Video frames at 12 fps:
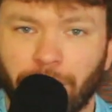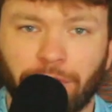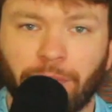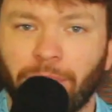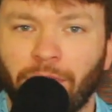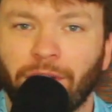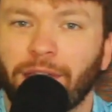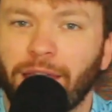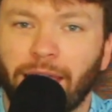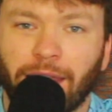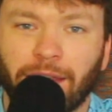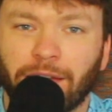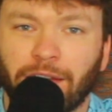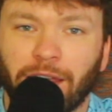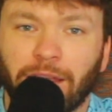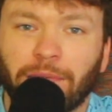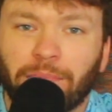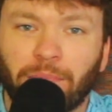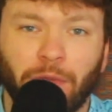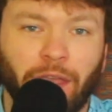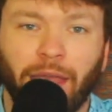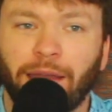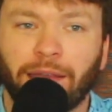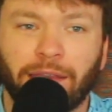or something, and a
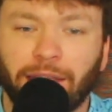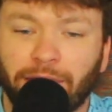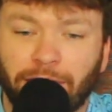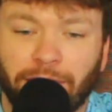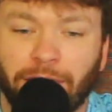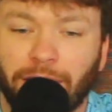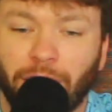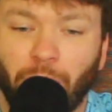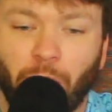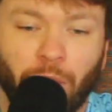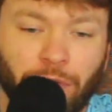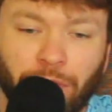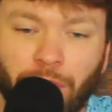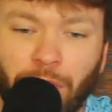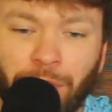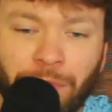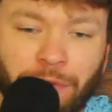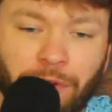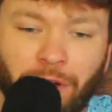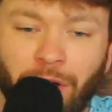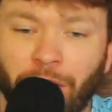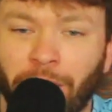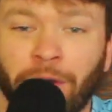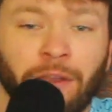mechanic can see what's wrong with your
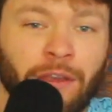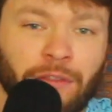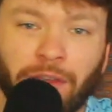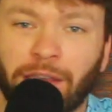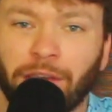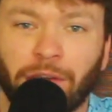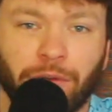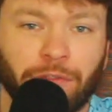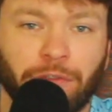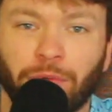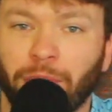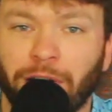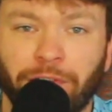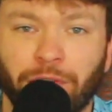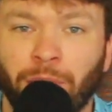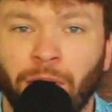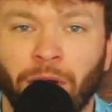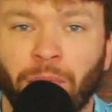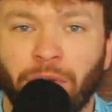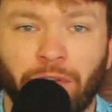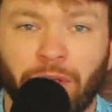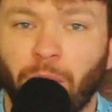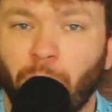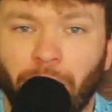car. They can go to wherever you are, whether
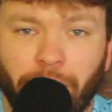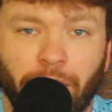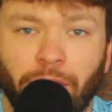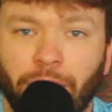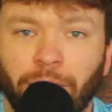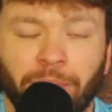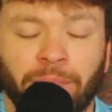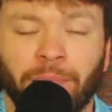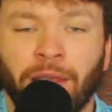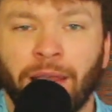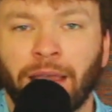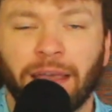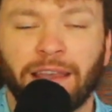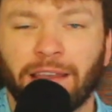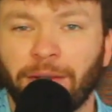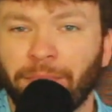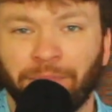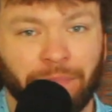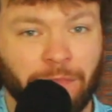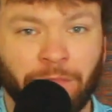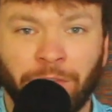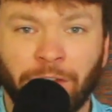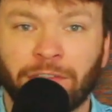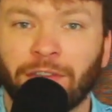you're at work or home, and
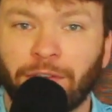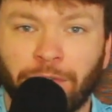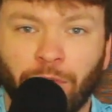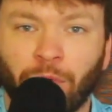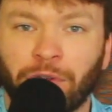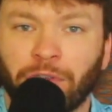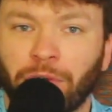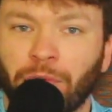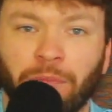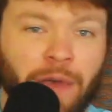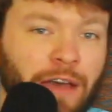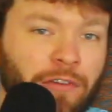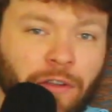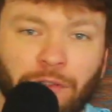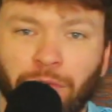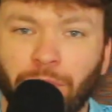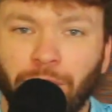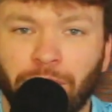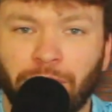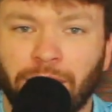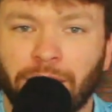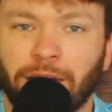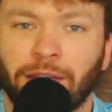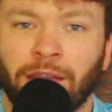fix it for you, have all the tools
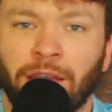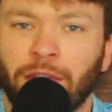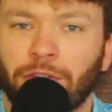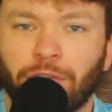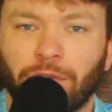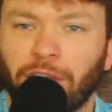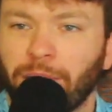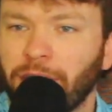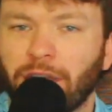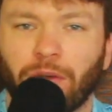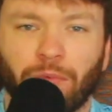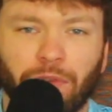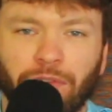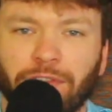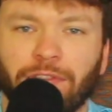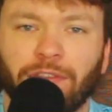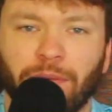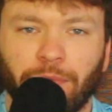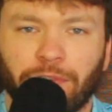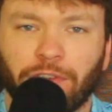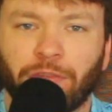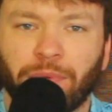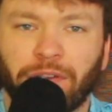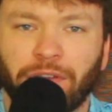needed. So it can be a really seamless
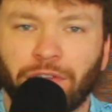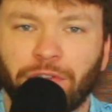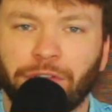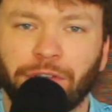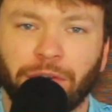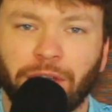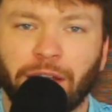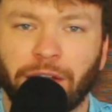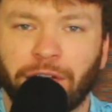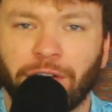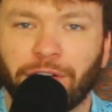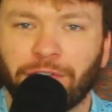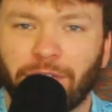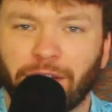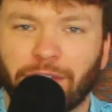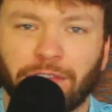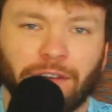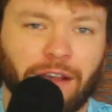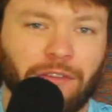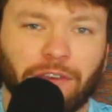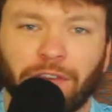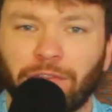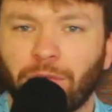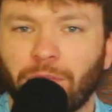experience for you to get a car fixed. You're not
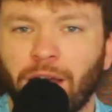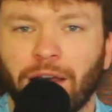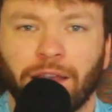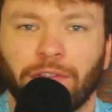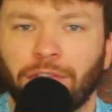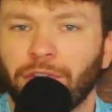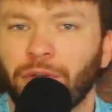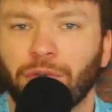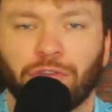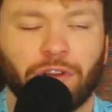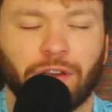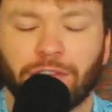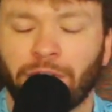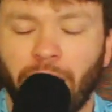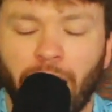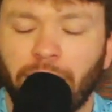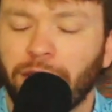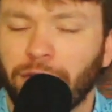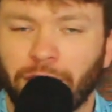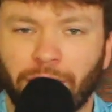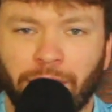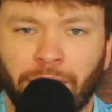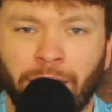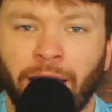looking for rides, tow trucks, anything
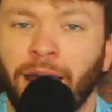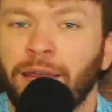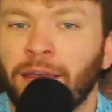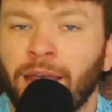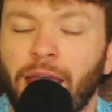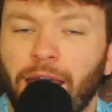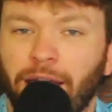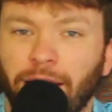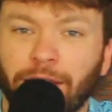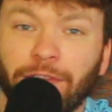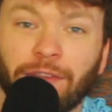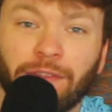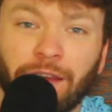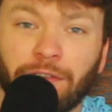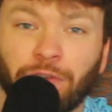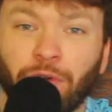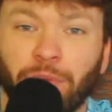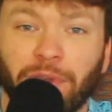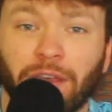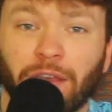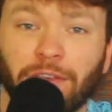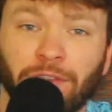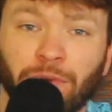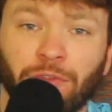like that. And I think that is going to be a
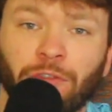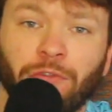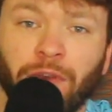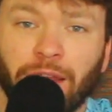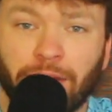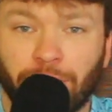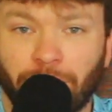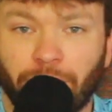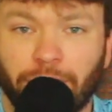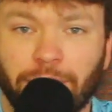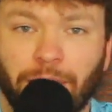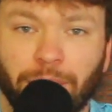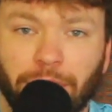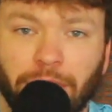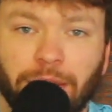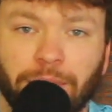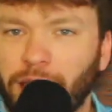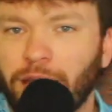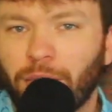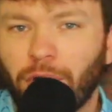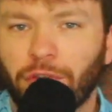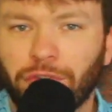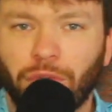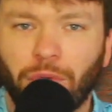huge advantage for this company. And I'm
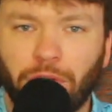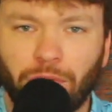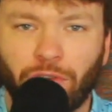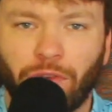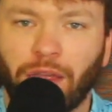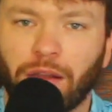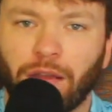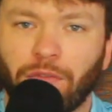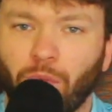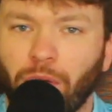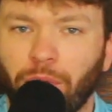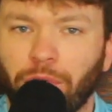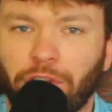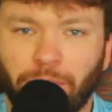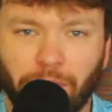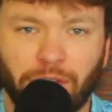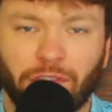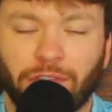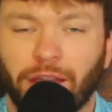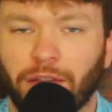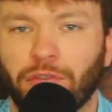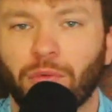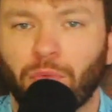also a huge fan of the way William Li decided to